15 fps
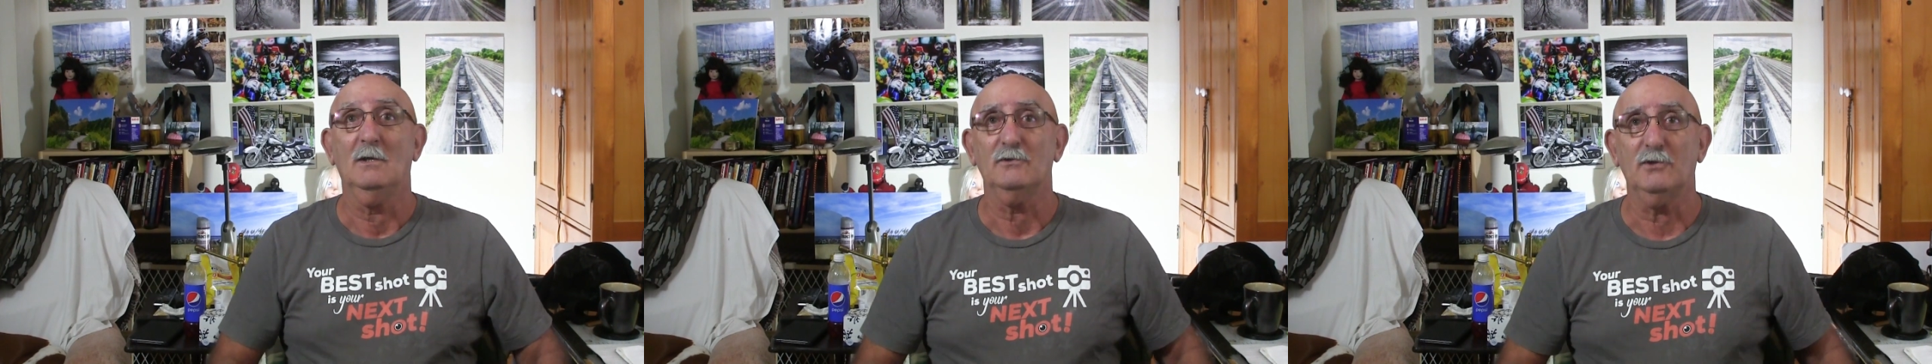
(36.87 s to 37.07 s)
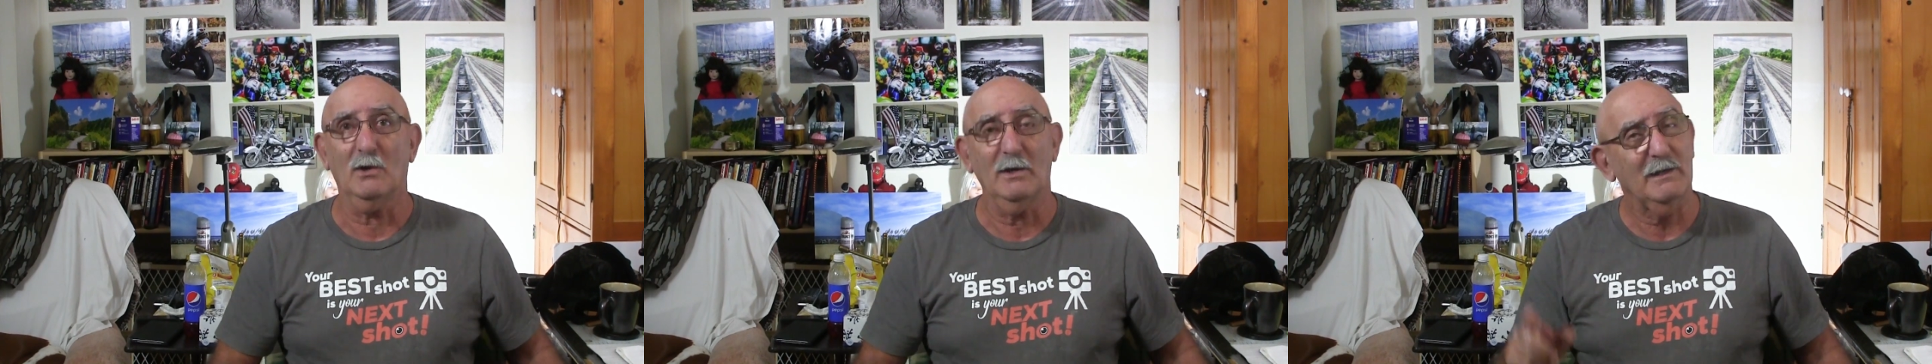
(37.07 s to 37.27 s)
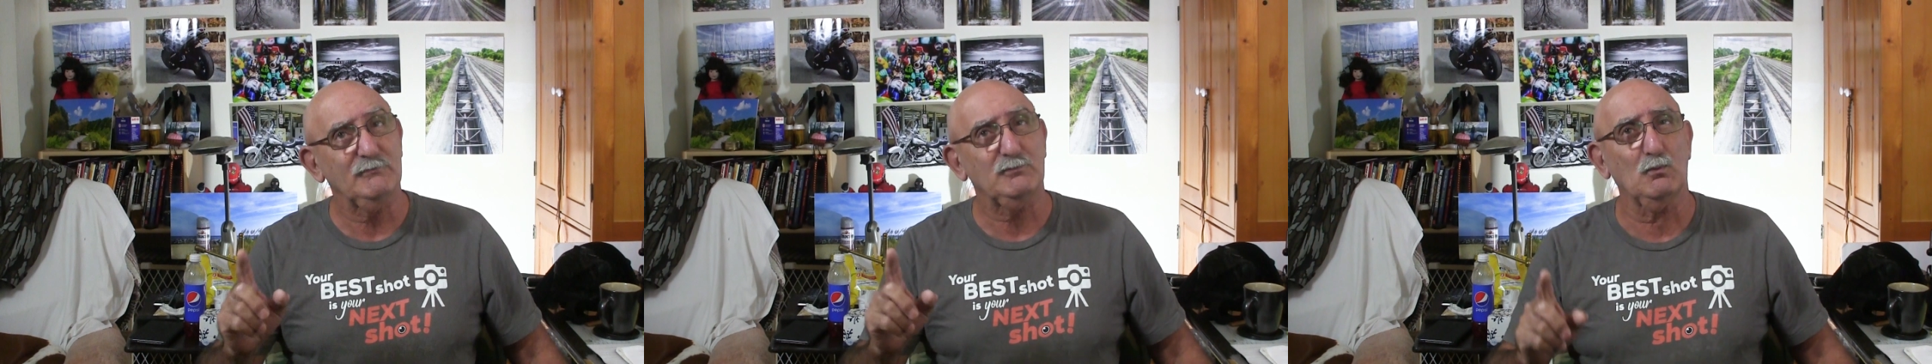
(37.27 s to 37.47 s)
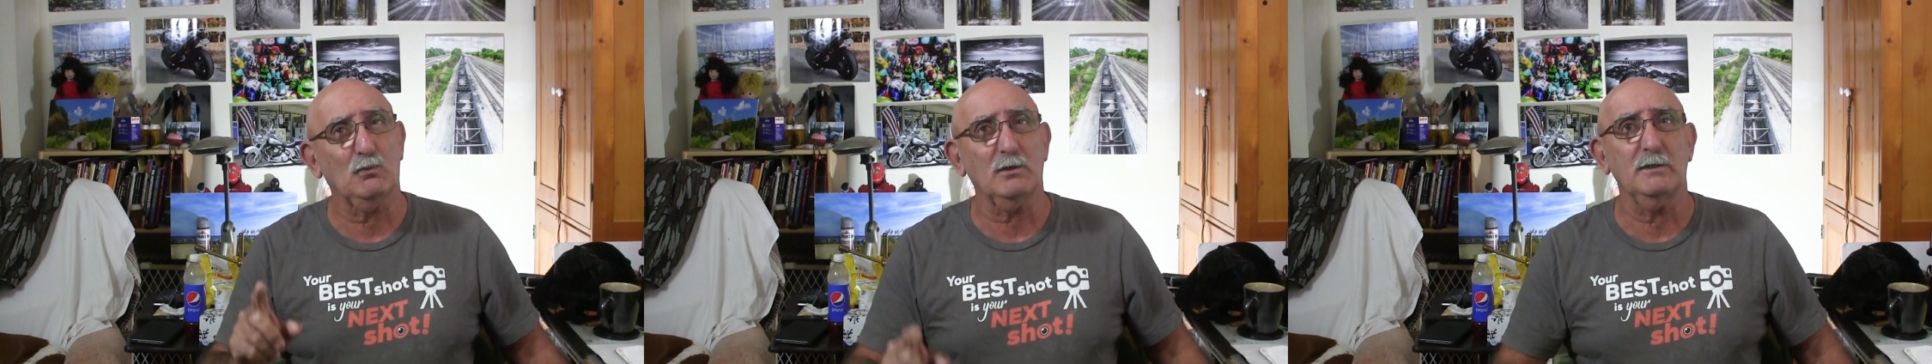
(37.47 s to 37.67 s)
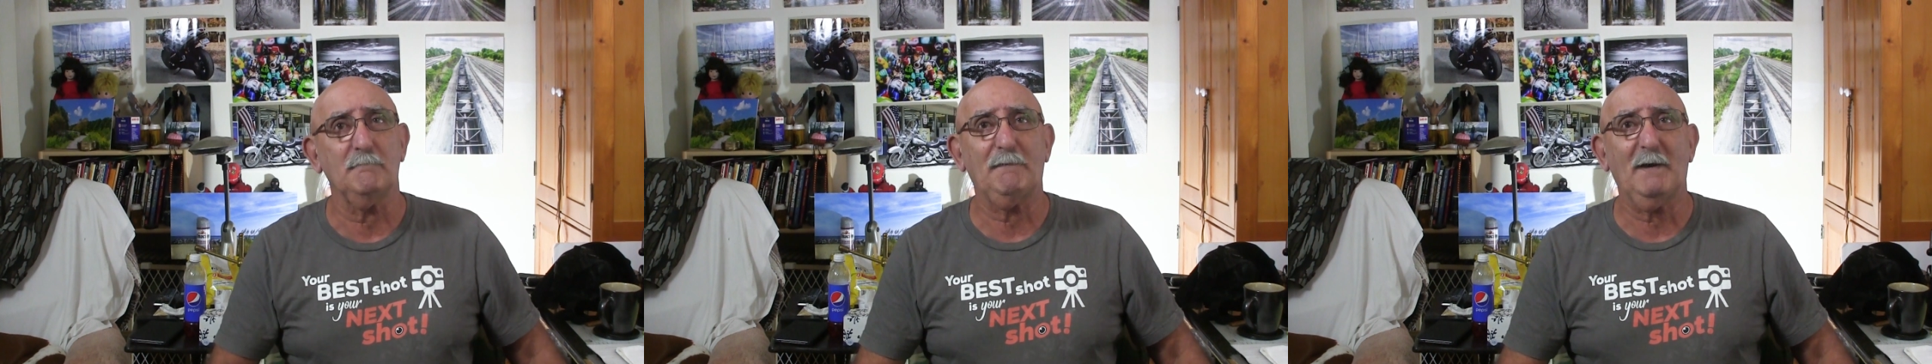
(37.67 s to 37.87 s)
Don't have to
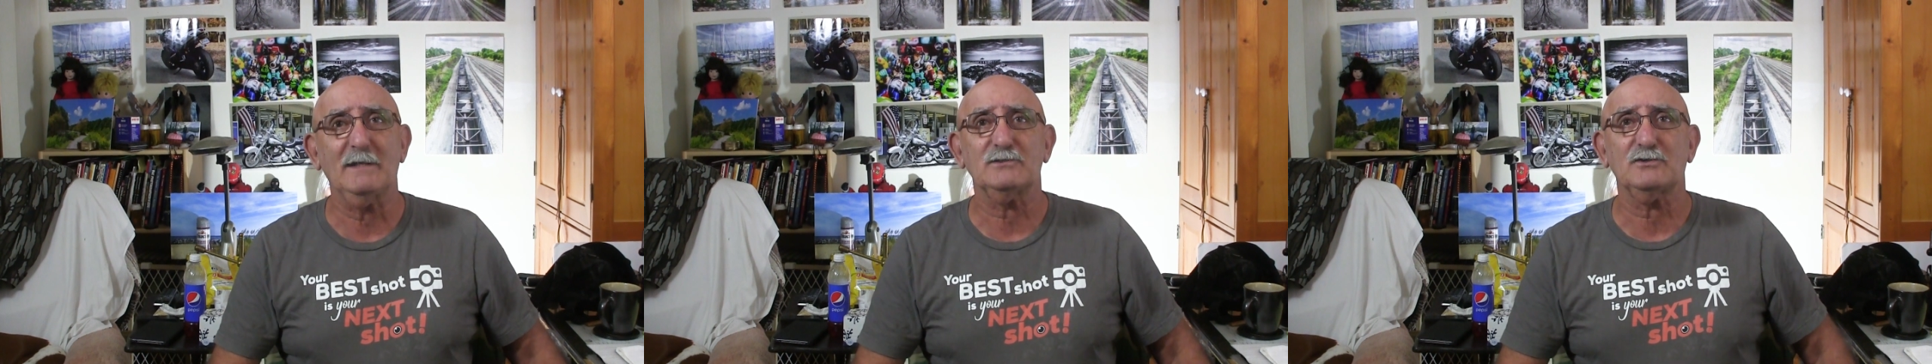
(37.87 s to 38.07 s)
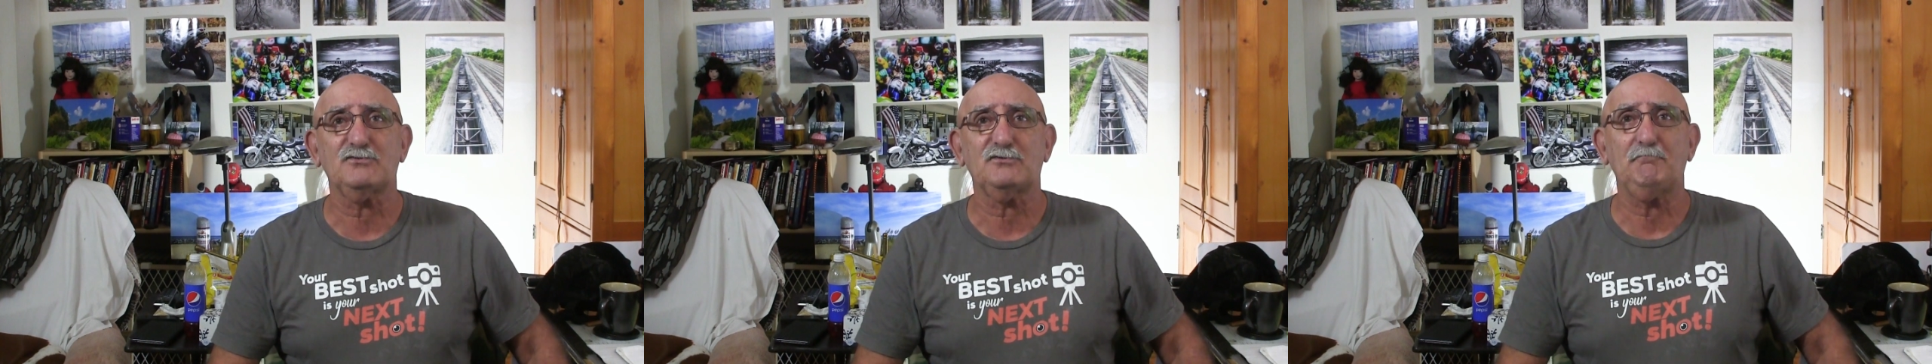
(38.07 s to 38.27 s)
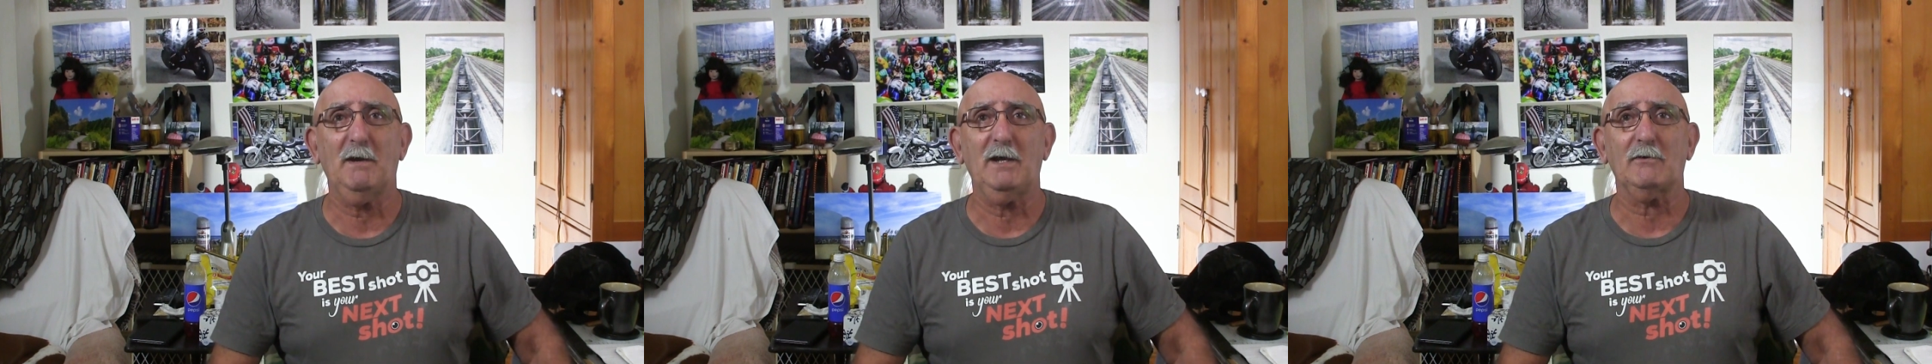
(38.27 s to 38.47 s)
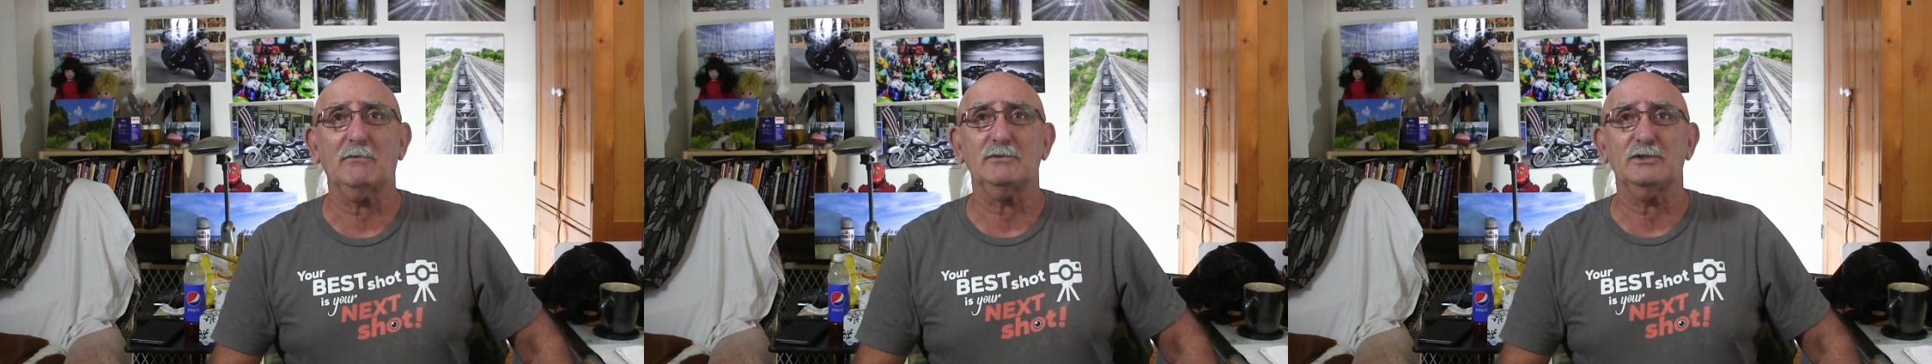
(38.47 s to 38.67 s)
worry about the spare